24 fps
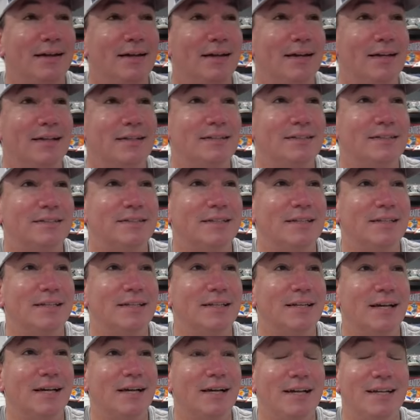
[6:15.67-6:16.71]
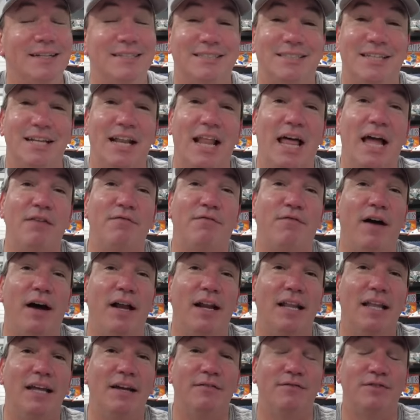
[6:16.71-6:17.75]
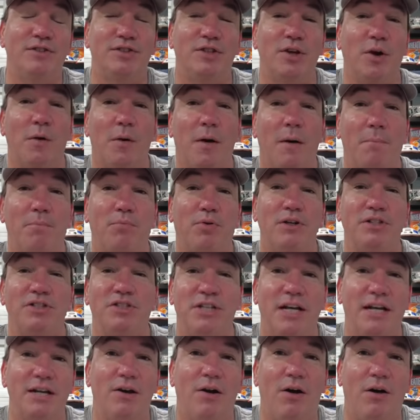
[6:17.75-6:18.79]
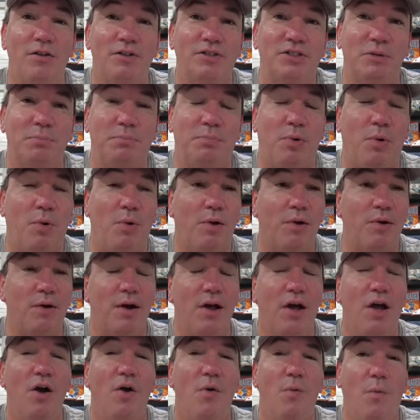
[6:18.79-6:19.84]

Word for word: It's the uh, it's the life I live. So appreciate all the support.